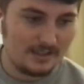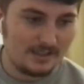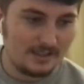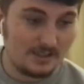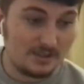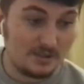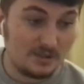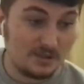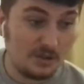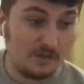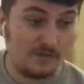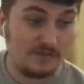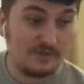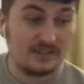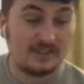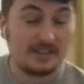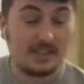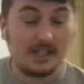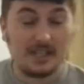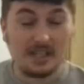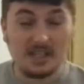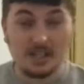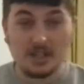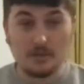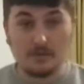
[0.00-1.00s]
Salford
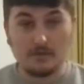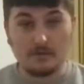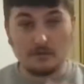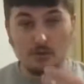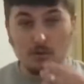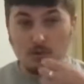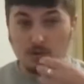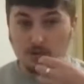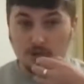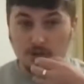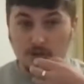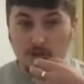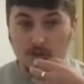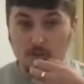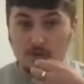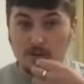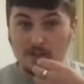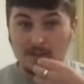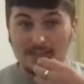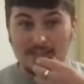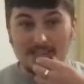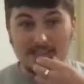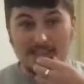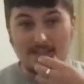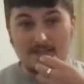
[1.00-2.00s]
City, who of course just won
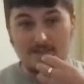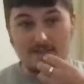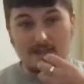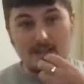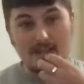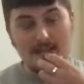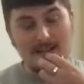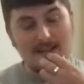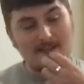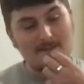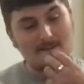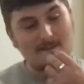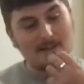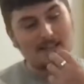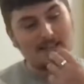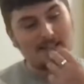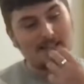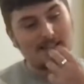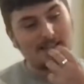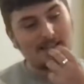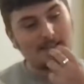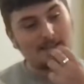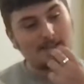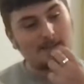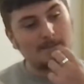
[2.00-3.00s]
the TV game at
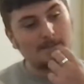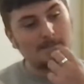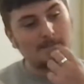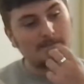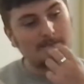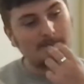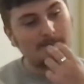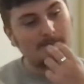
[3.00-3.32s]
Dagenham.